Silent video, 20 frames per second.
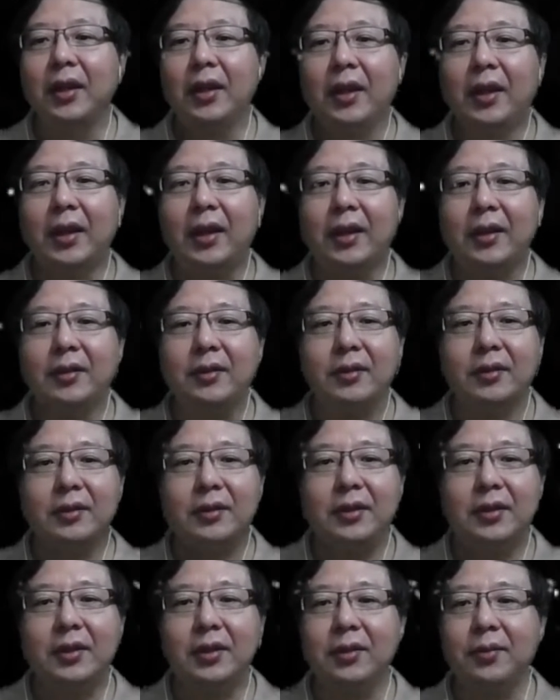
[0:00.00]
And
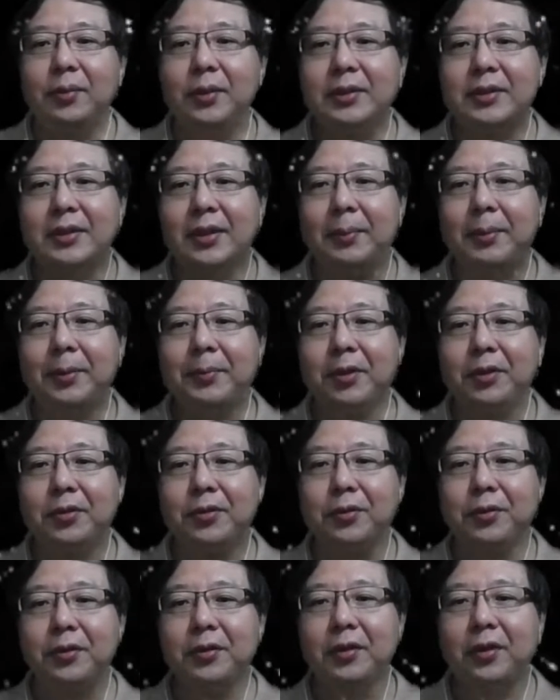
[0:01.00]
here we sum up the
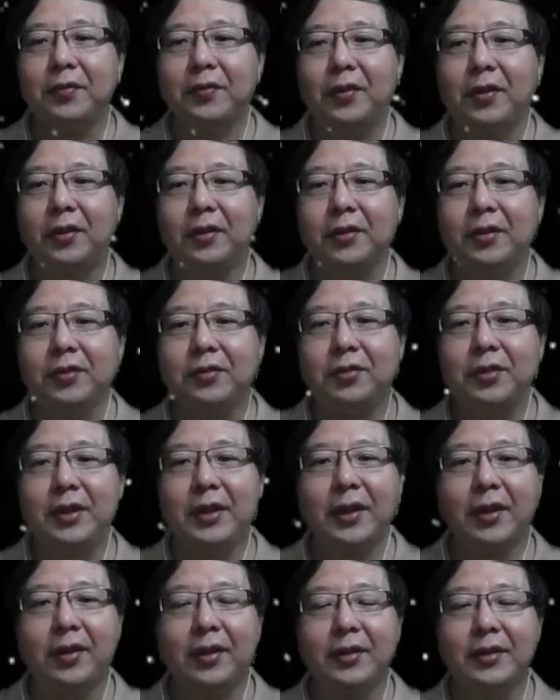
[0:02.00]
total of all the
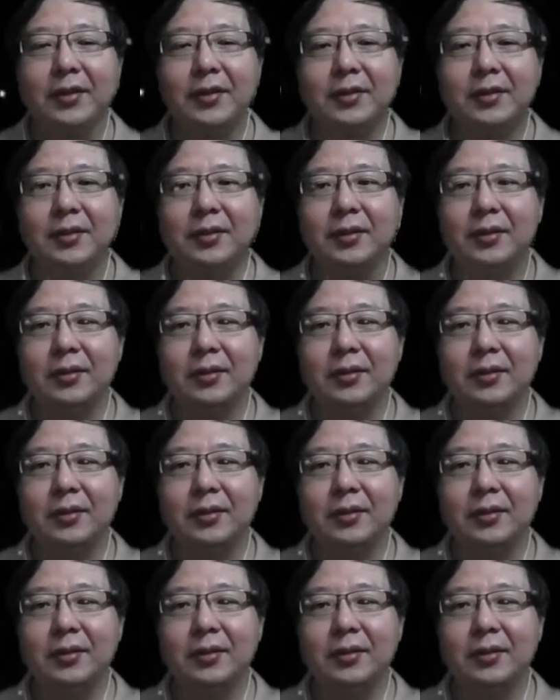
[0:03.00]
characters